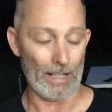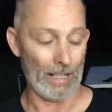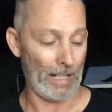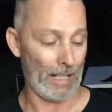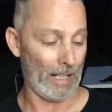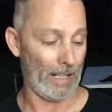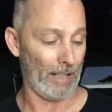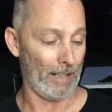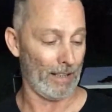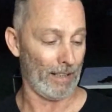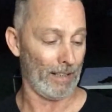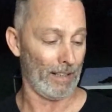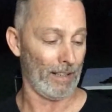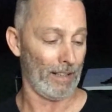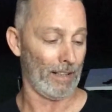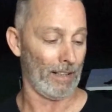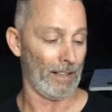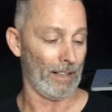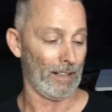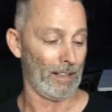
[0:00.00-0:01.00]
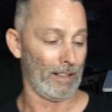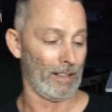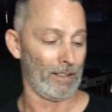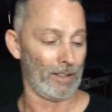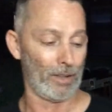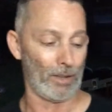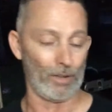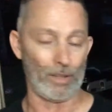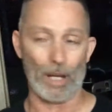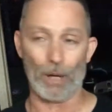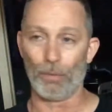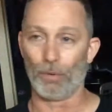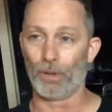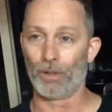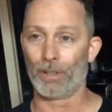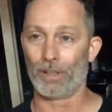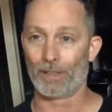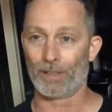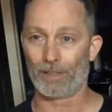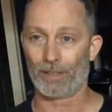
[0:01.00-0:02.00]
And dude, they
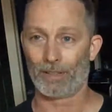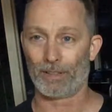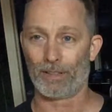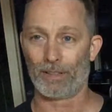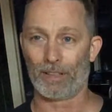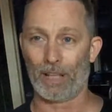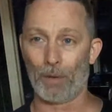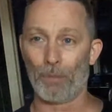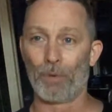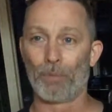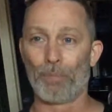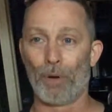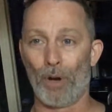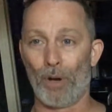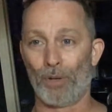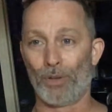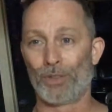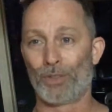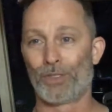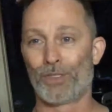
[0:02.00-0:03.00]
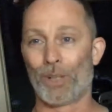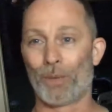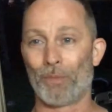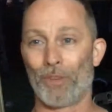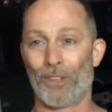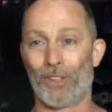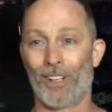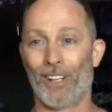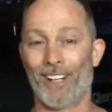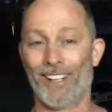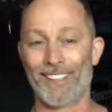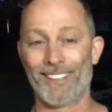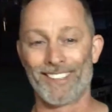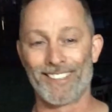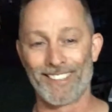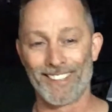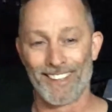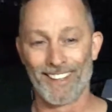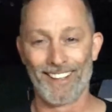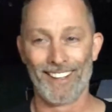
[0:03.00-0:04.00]
would post some of their
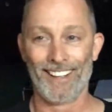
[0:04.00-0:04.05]
hunts,